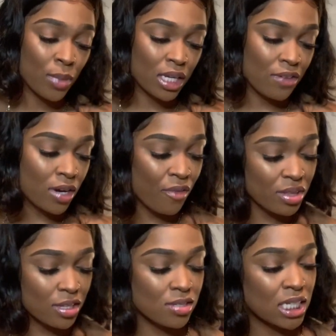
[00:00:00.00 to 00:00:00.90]
I'll leave it off
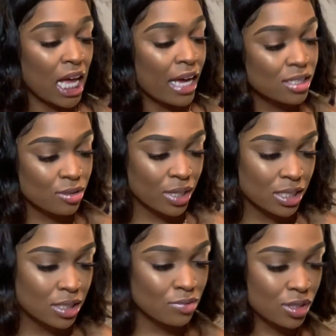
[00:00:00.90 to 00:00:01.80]
with this last
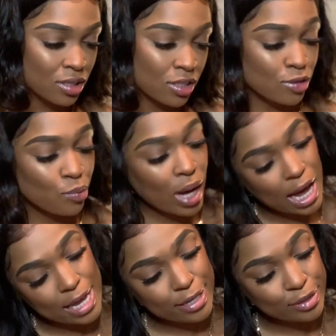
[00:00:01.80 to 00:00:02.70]
question, which is,
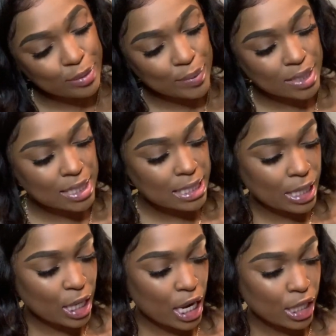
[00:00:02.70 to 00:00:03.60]
why did you want to
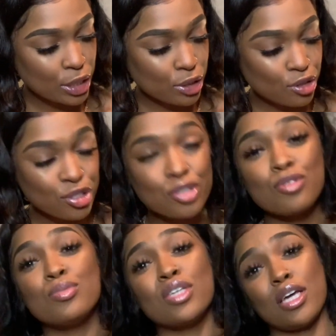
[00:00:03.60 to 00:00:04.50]
start a
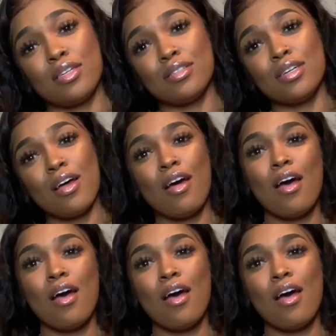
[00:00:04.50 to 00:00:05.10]
YouTube channel?